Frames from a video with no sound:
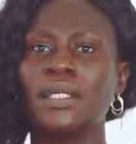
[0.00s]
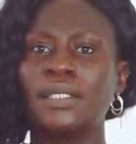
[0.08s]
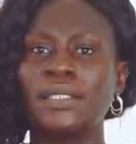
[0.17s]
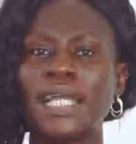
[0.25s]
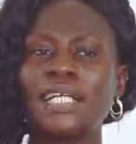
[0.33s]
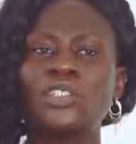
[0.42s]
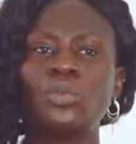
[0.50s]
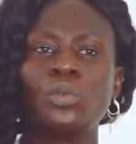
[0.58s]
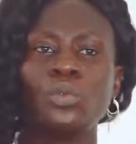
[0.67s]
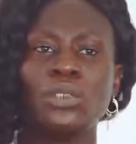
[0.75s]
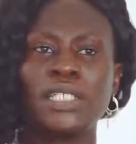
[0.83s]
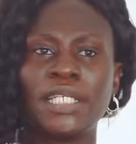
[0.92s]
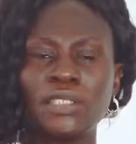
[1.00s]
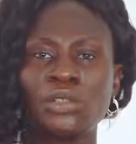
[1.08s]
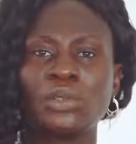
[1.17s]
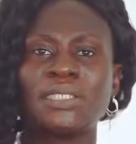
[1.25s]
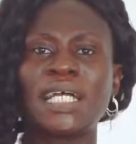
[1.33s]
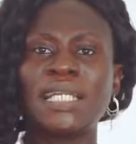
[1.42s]
That will, in
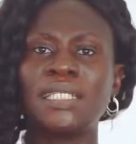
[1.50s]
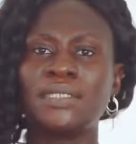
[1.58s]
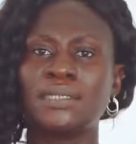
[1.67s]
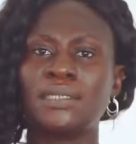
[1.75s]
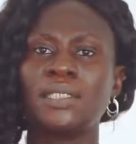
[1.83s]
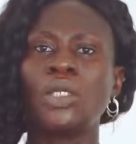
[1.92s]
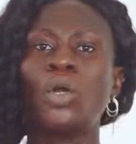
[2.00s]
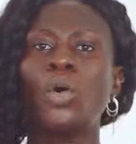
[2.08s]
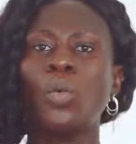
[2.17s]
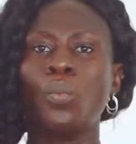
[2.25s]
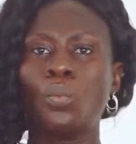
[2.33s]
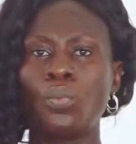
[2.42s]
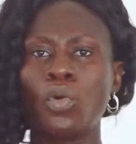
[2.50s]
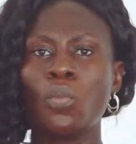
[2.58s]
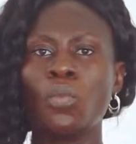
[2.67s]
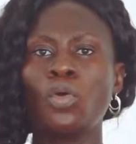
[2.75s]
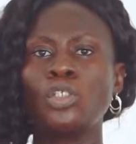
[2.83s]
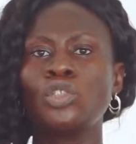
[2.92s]
totality,
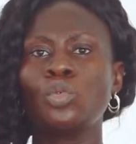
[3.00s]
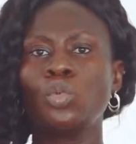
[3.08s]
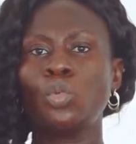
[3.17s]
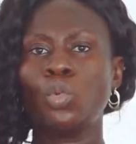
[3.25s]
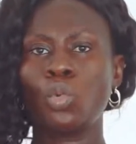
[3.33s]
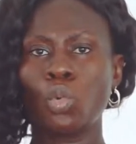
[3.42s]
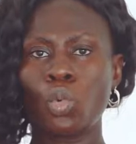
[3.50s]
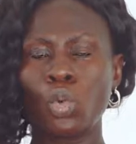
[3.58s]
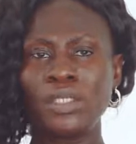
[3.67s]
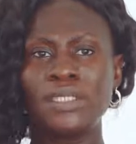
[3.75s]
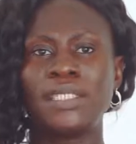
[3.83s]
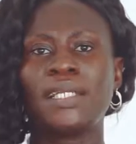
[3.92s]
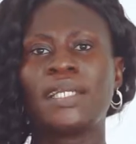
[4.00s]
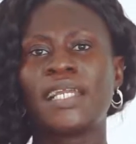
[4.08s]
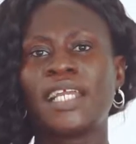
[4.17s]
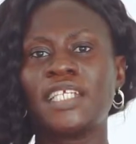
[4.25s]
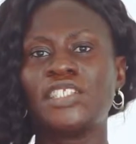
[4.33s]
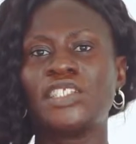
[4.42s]
promote good
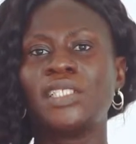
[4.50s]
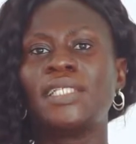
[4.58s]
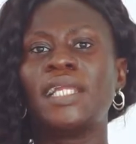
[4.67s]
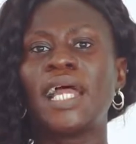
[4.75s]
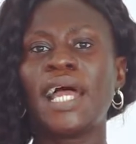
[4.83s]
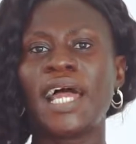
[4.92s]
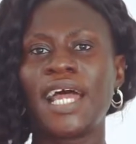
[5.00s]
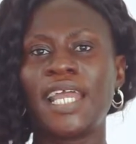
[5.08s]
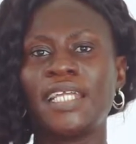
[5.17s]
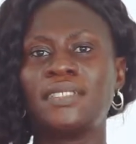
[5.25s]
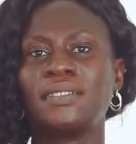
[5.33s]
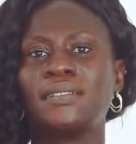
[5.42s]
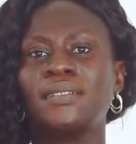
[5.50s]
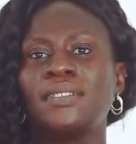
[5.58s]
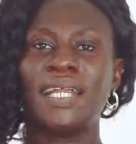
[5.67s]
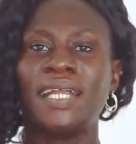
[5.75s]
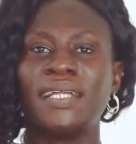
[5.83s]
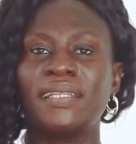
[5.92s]
kitchen hygiene.
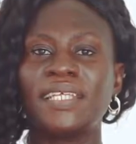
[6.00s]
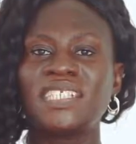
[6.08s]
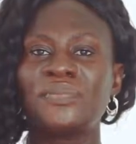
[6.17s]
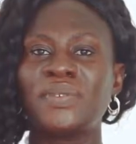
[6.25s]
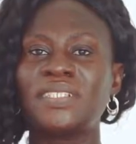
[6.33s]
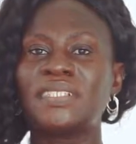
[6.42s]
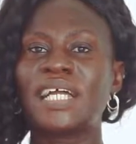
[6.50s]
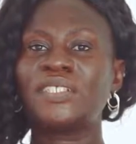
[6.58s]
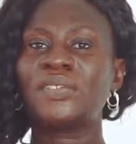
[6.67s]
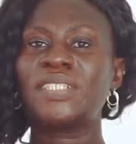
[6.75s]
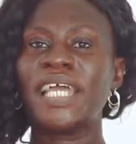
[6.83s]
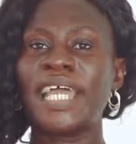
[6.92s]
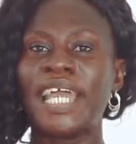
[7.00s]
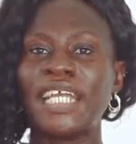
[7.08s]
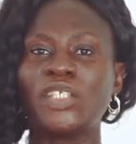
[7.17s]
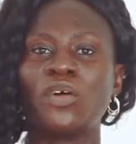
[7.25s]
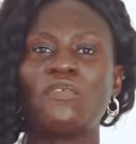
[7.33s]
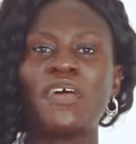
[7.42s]
This brings us to the
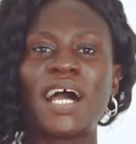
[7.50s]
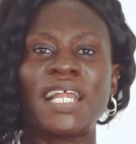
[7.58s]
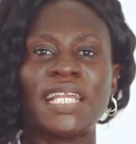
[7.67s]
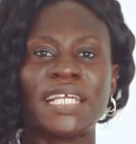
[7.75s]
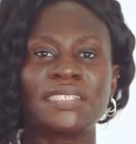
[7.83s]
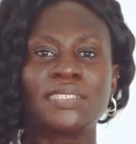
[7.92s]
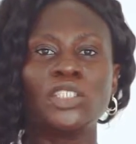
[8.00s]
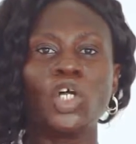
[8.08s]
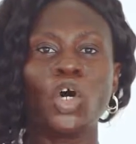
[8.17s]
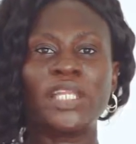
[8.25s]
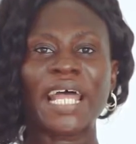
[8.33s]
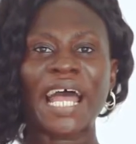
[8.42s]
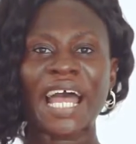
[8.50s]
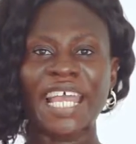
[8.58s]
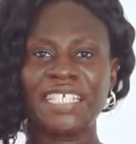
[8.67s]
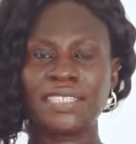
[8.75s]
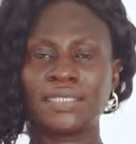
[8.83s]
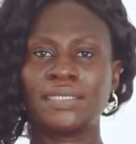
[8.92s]
end of our lesson on
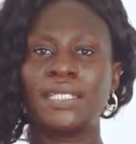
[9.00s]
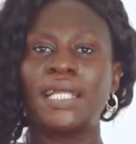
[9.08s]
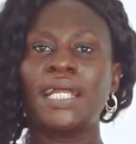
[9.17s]
hygiene.